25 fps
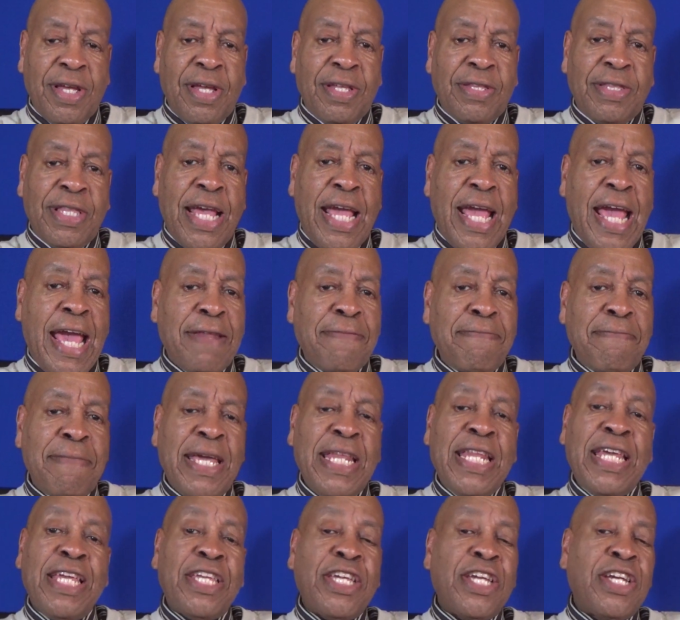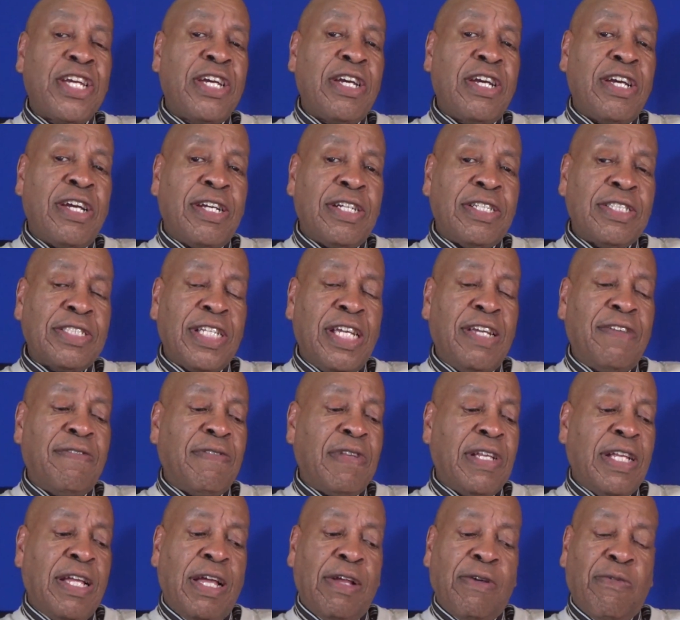They had many years,
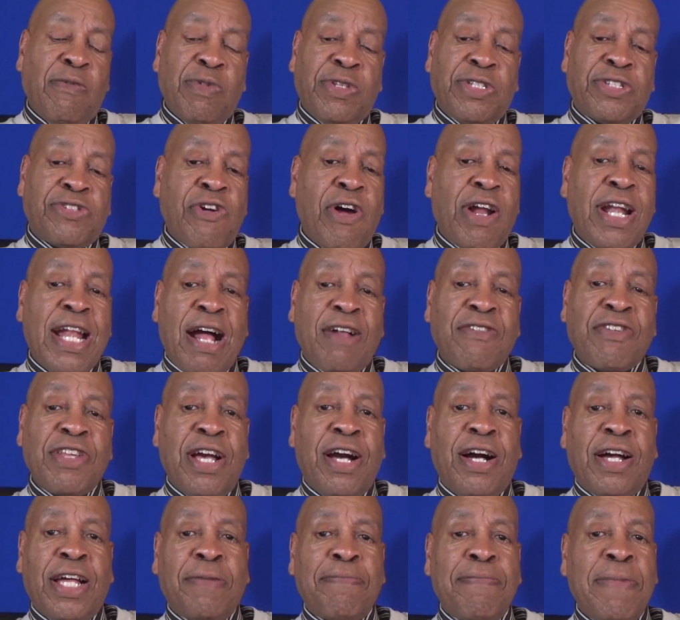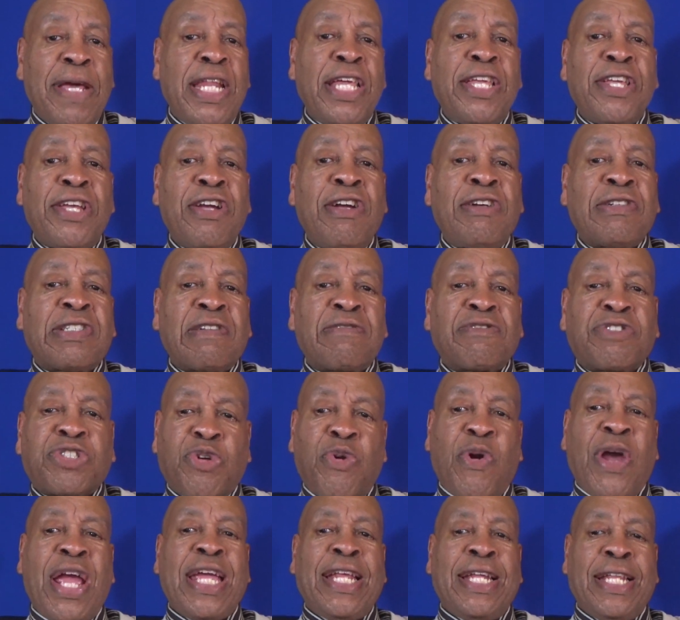even started out young, many years of
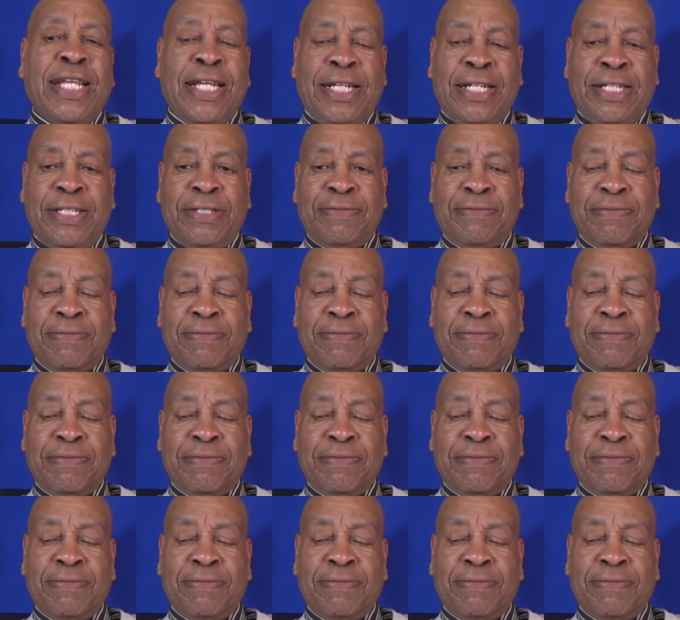training